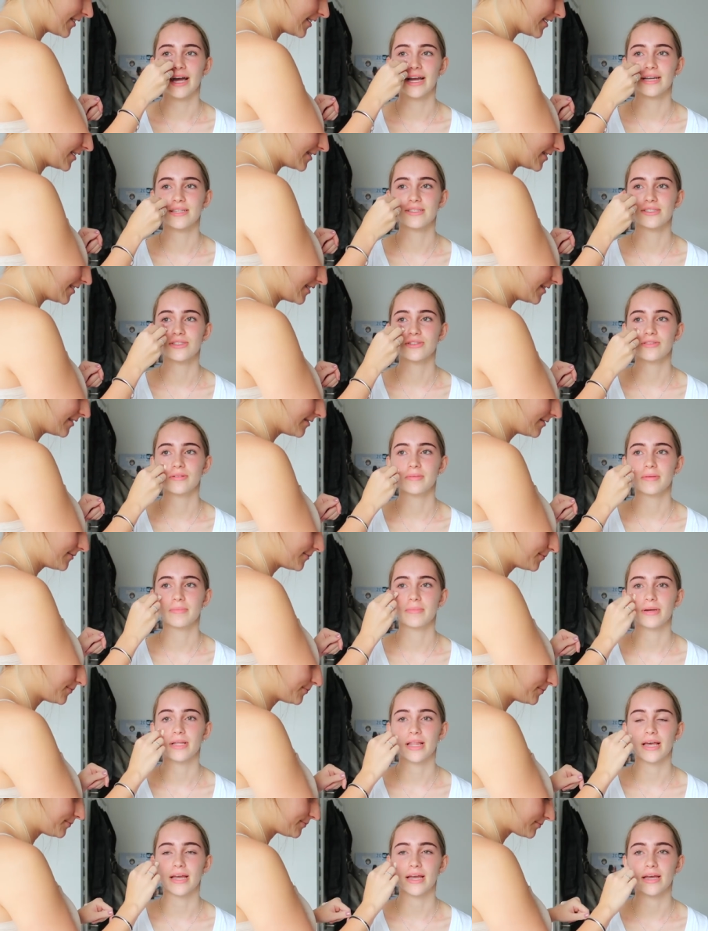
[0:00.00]
I can still
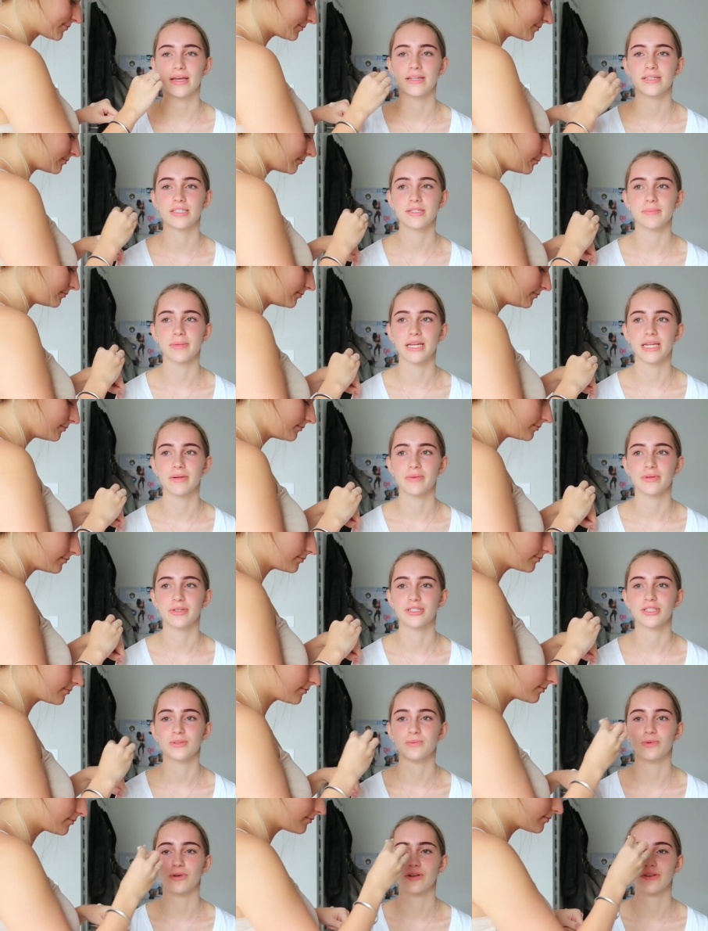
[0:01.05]
remember like at intermediate when we used
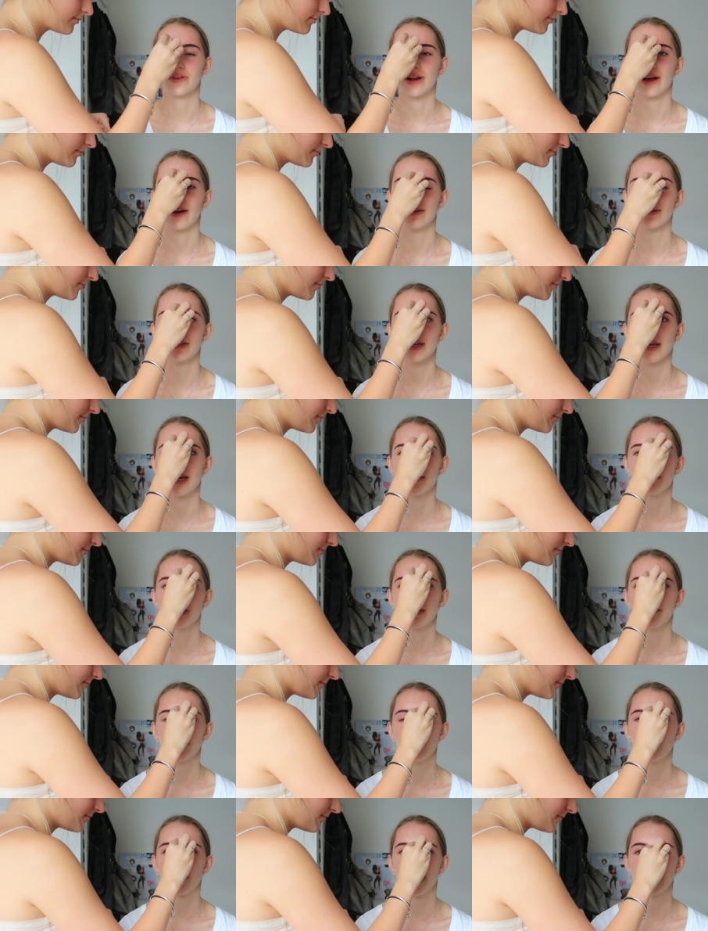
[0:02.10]
to walk around, and I
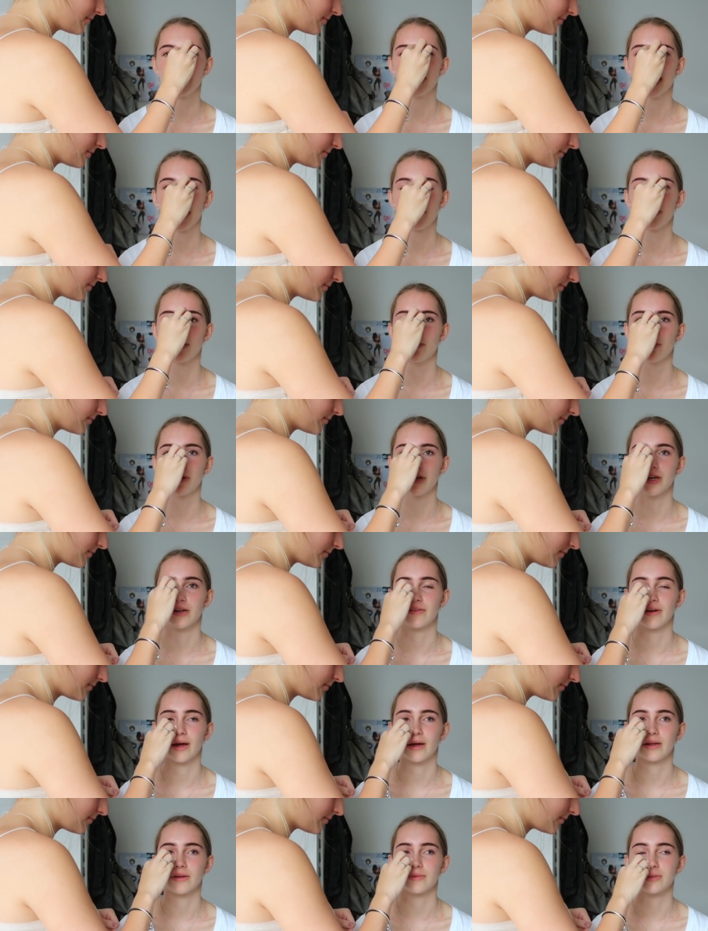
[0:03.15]
remember one day we were walking
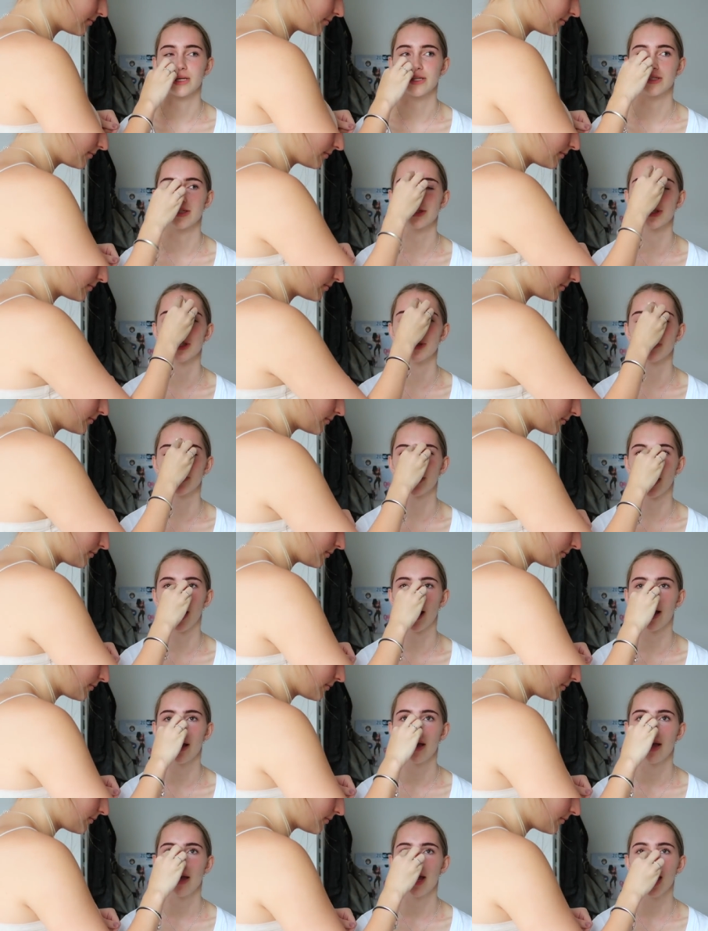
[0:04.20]
around, it was like just you and
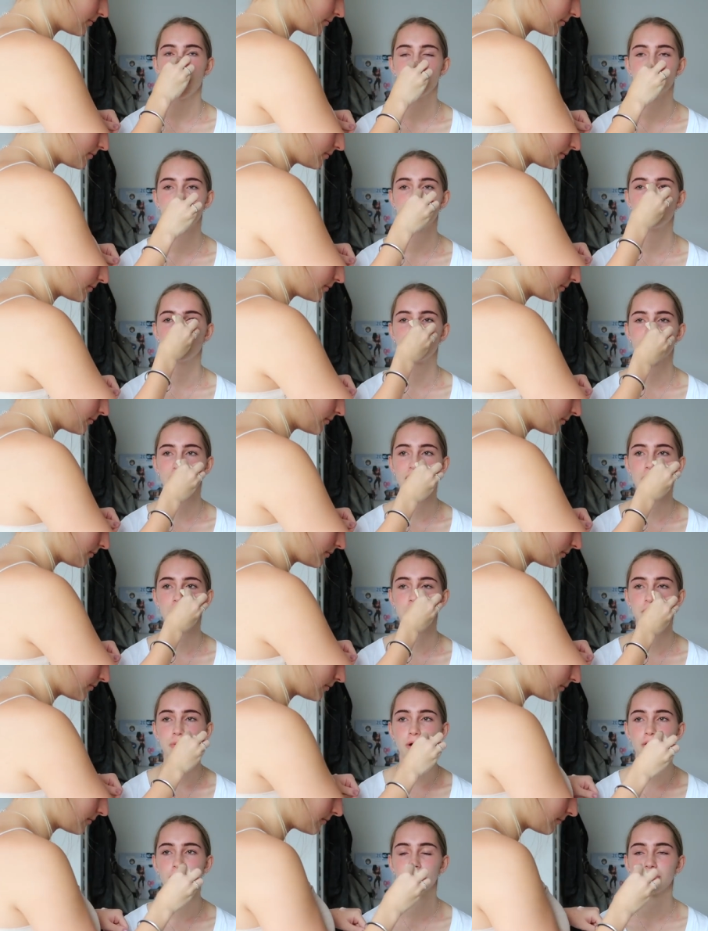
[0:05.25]
I, and then we figured out we
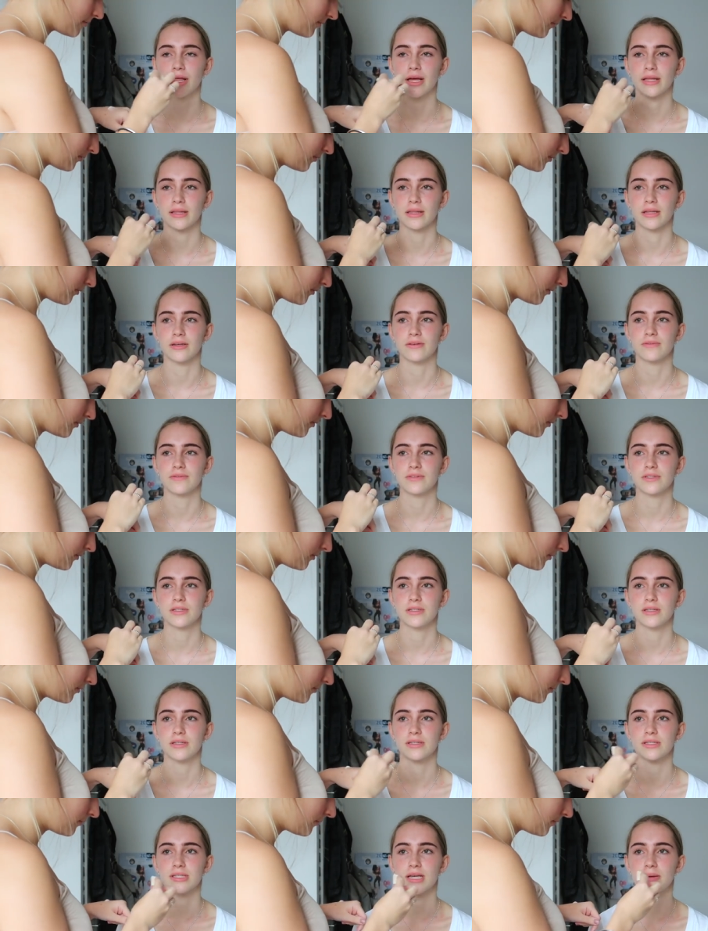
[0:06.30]
both like lived
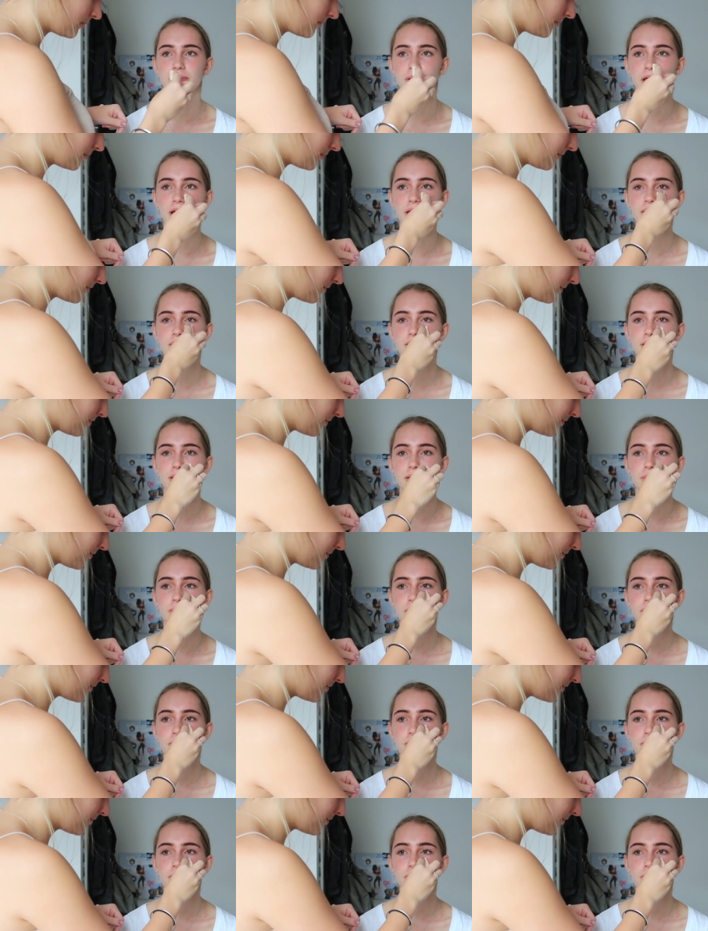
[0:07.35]
in the same place.